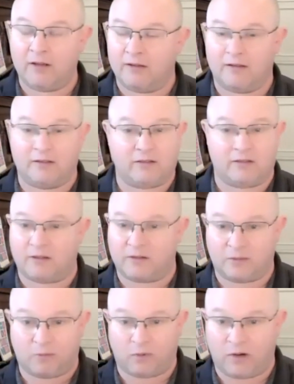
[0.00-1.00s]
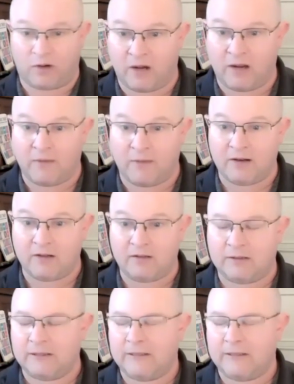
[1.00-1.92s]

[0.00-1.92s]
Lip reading: that is just a spray and pray model.